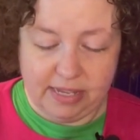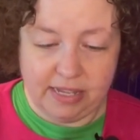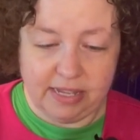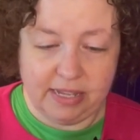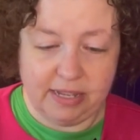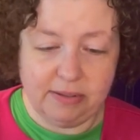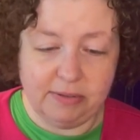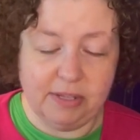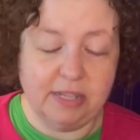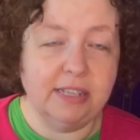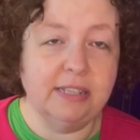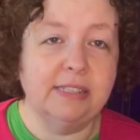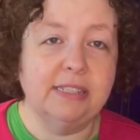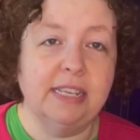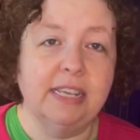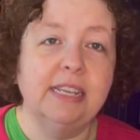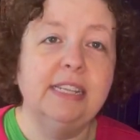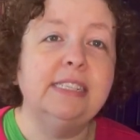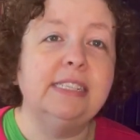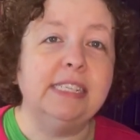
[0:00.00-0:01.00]
His
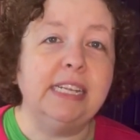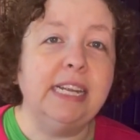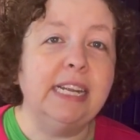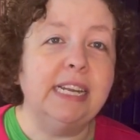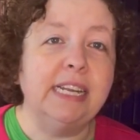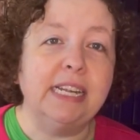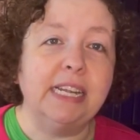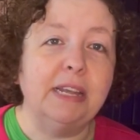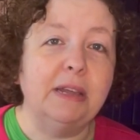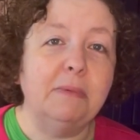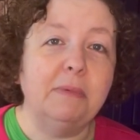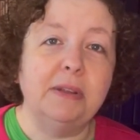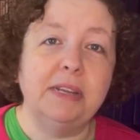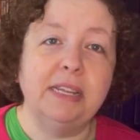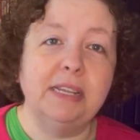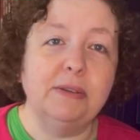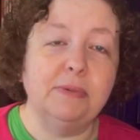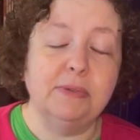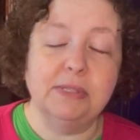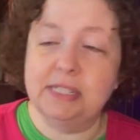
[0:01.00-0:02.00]
kids needed him, and
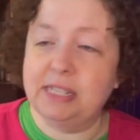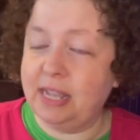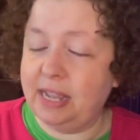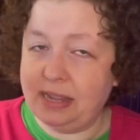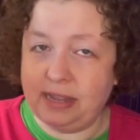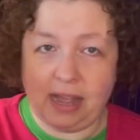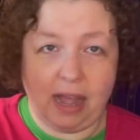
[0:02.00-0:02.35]
he was like,